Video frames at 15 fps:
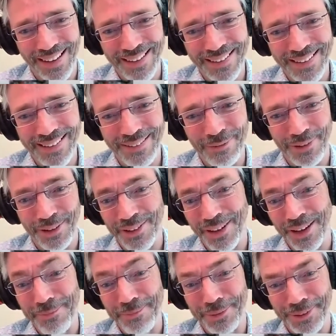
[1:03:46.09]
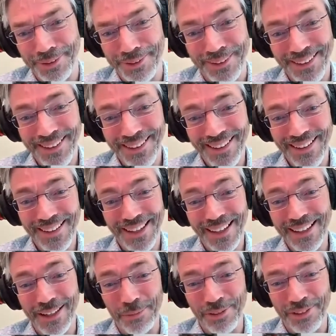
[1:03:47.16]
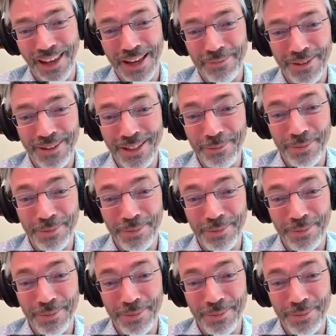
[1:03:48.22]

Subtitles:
And for example, in the income statement,